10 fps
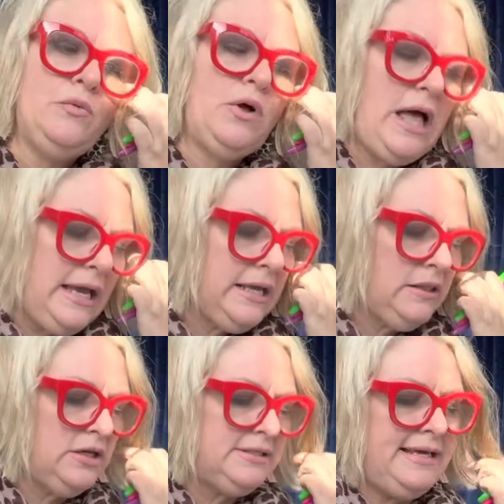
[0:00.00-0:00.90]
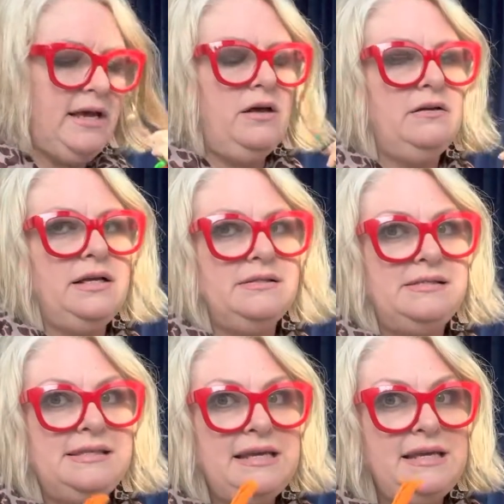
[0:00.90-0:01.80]
Well, I can look down and
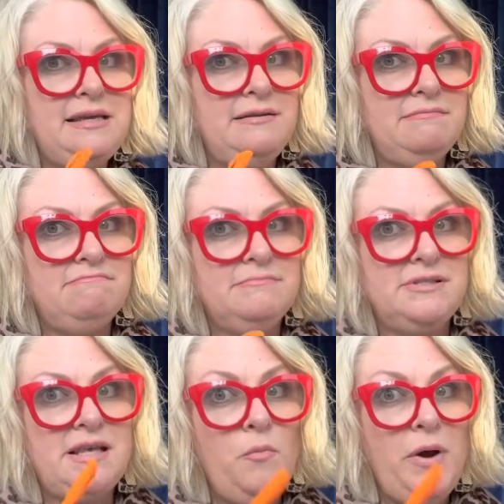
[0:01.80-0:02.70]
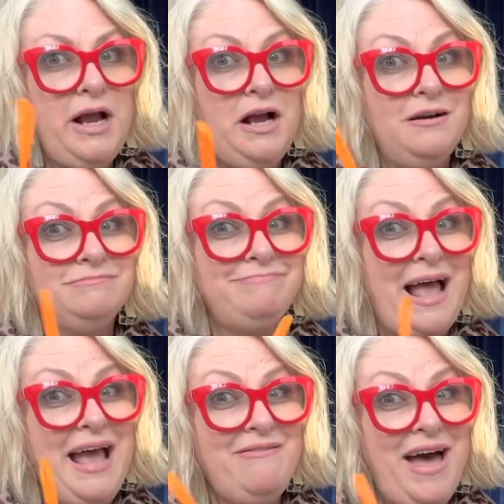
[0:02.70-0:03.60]
see somewhere
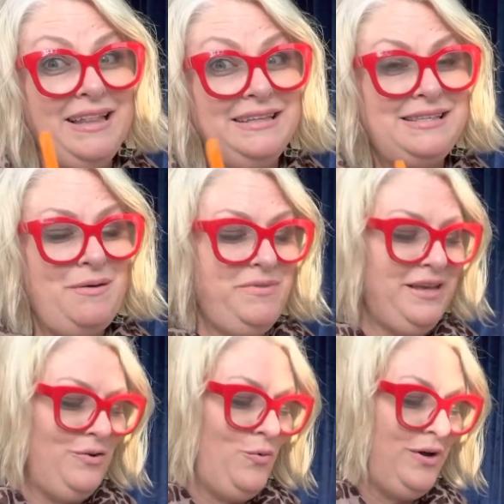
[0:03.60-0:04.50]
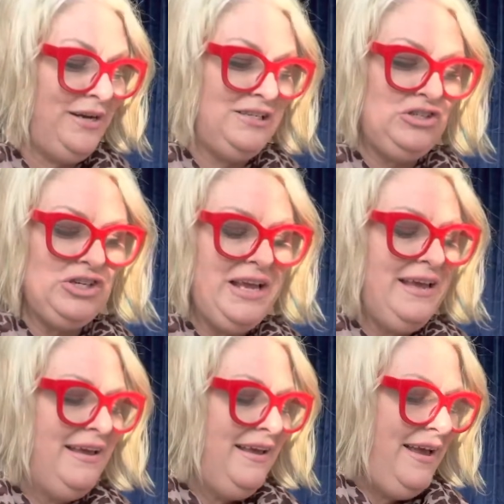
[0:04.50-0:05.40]
I've highlighted something in orange.
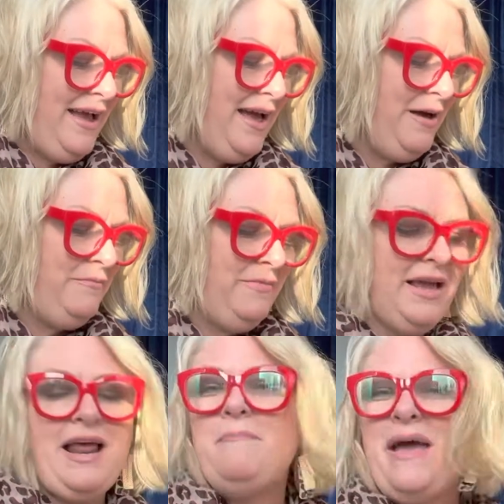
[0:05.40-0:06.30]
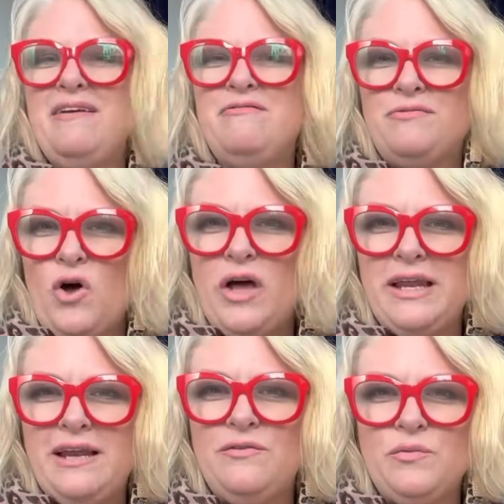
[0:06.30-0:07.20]
And I may have gone
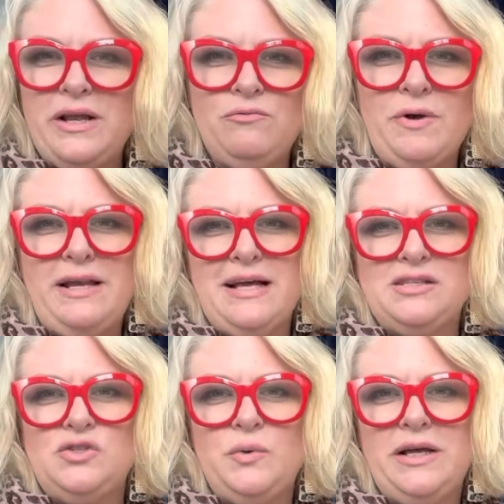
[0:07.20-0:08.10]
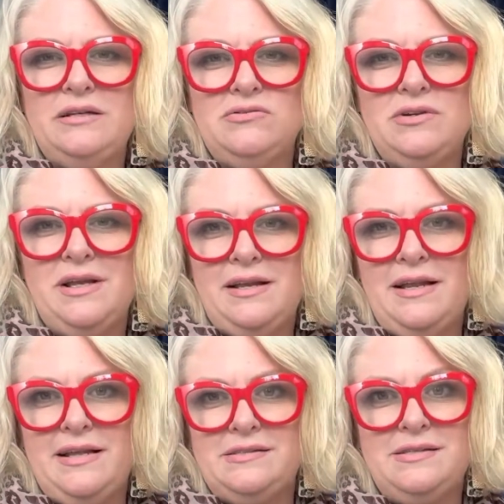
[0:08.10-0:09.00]
in and written right next to it,
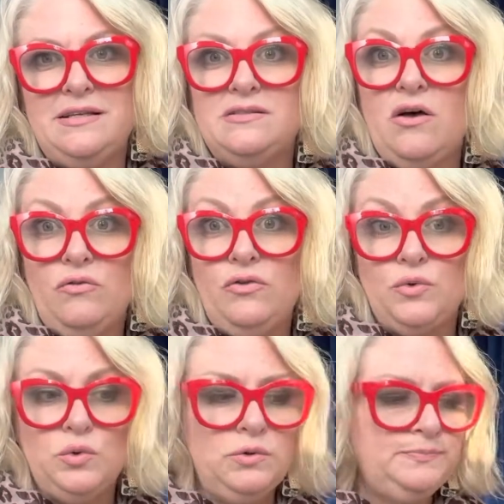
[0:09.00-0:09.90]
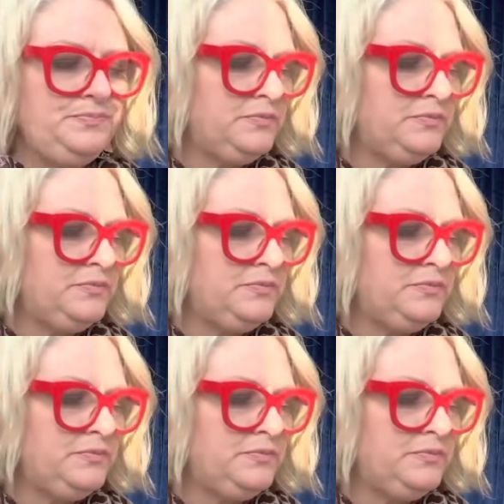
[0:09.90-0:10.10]
and it says, oh, the rule.